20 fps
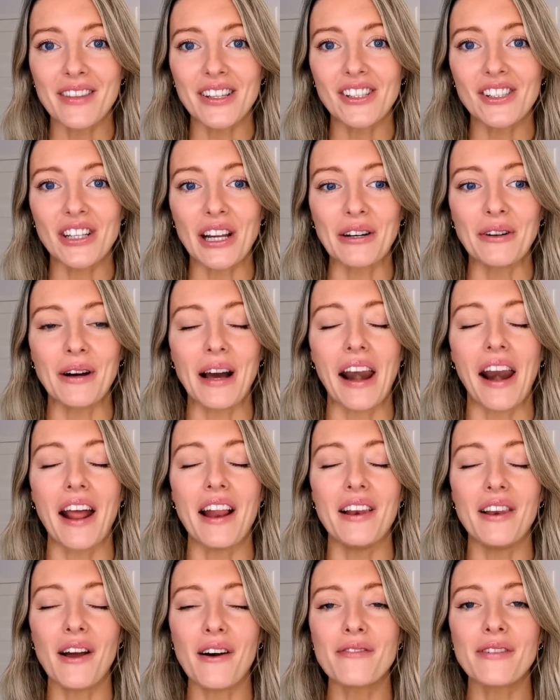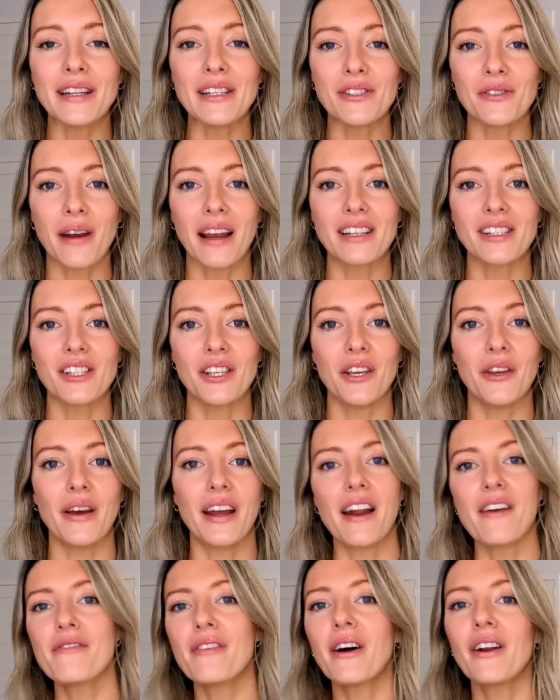to have this channel and I love interacting with you,
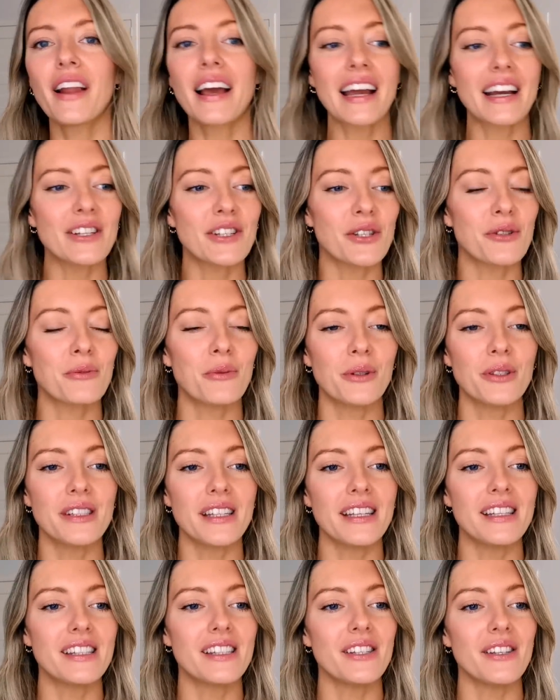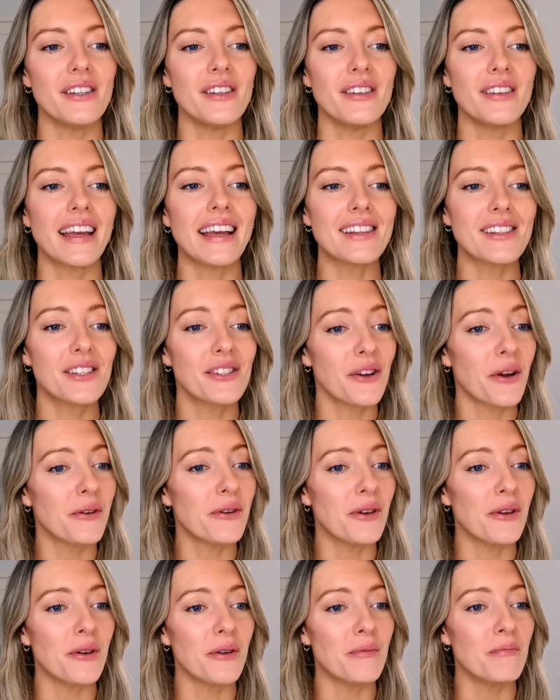and I felt like I just wanted to get to know
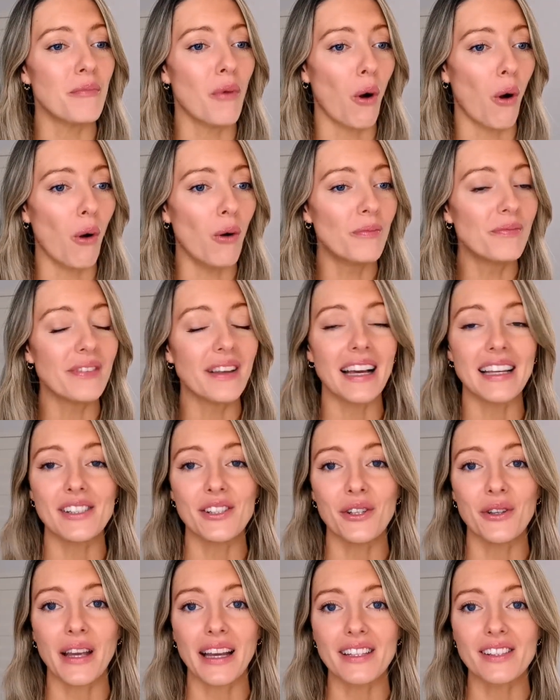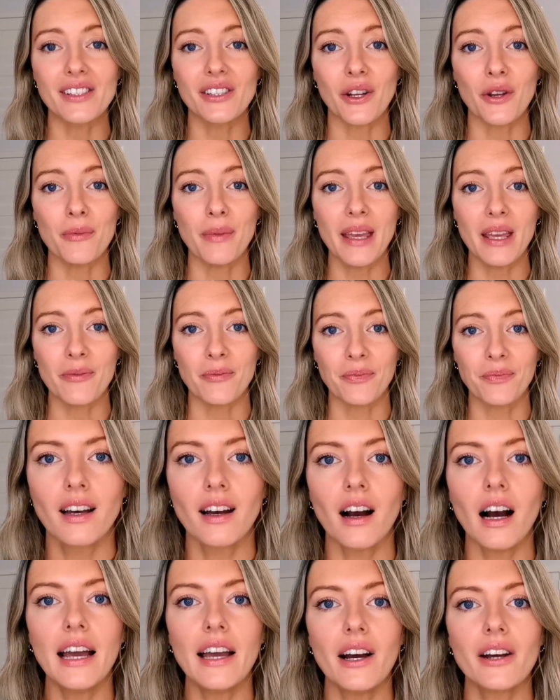you more as you get to know me.
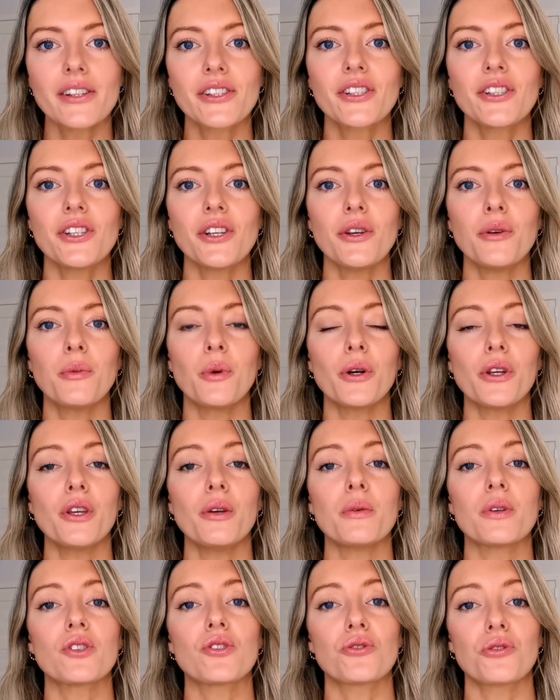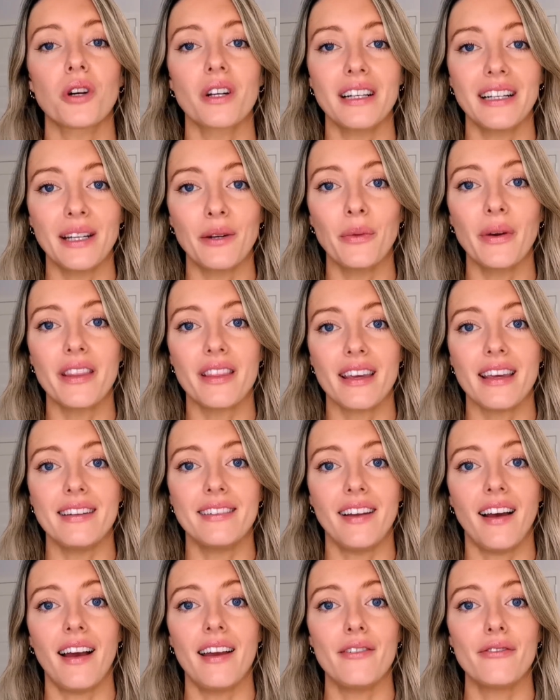I asked you what you were struggling with
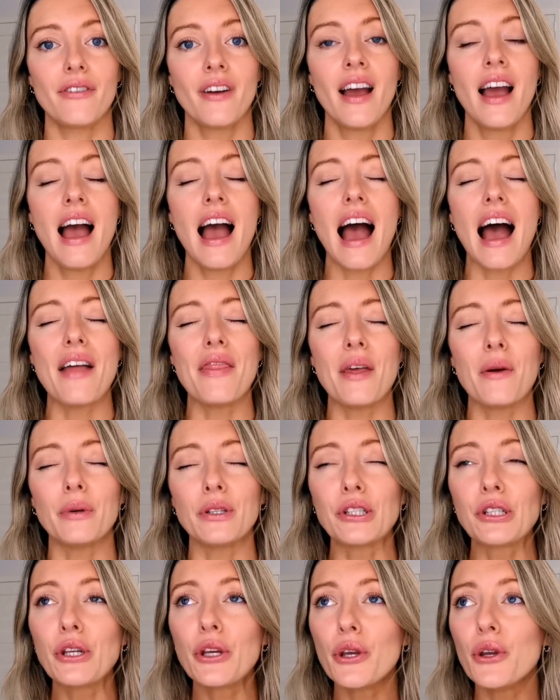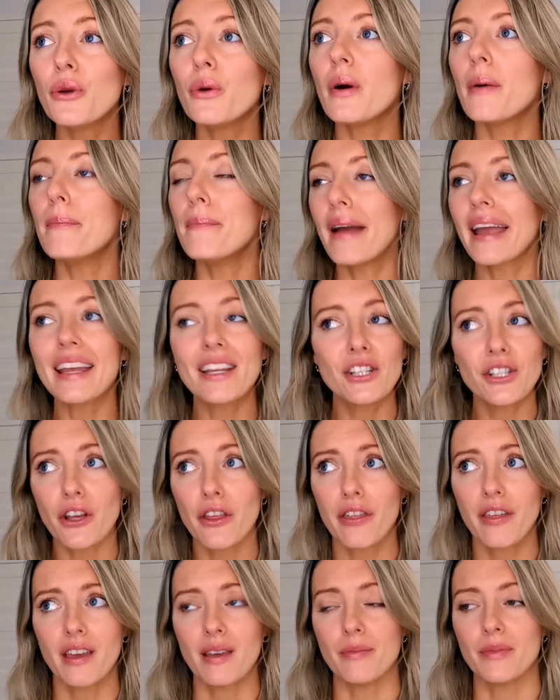in life, and there were two
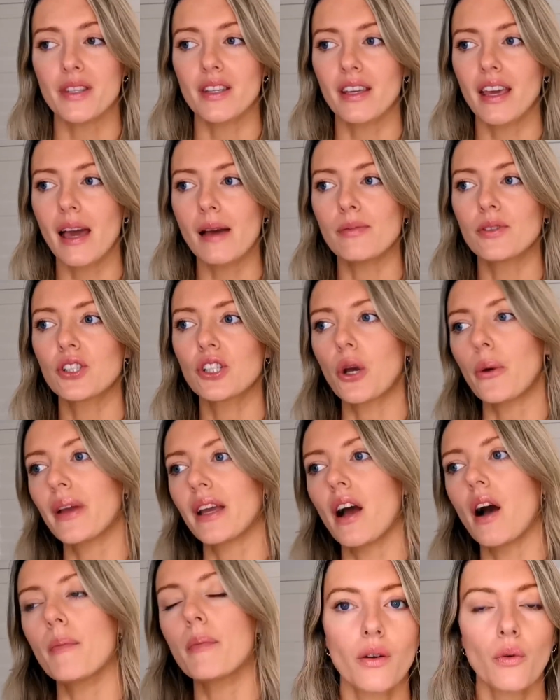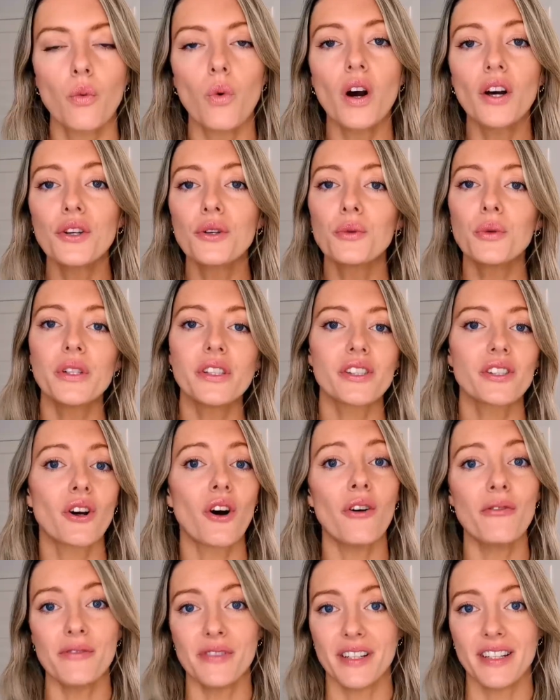major themes that kept showing up. One was
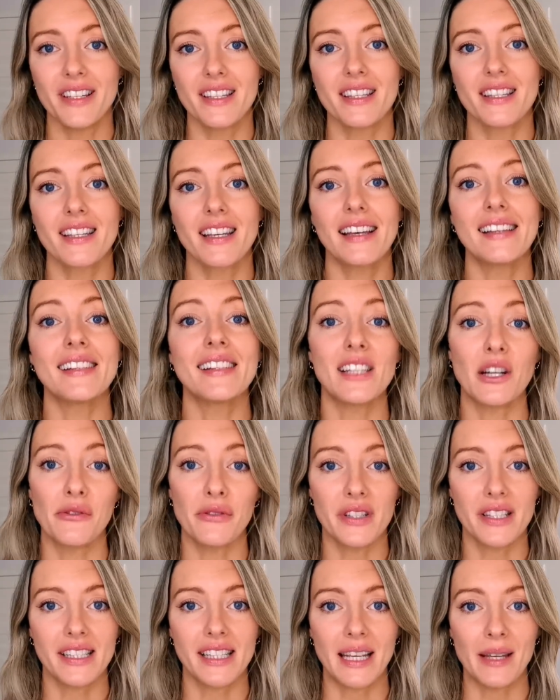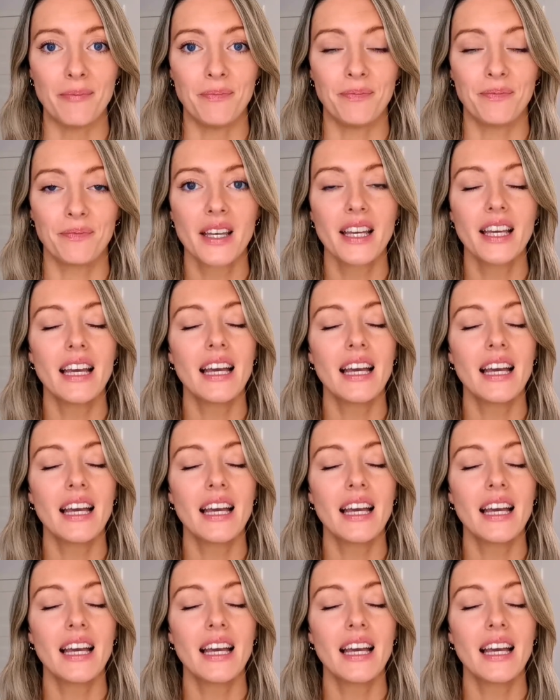confidence and self-esteem,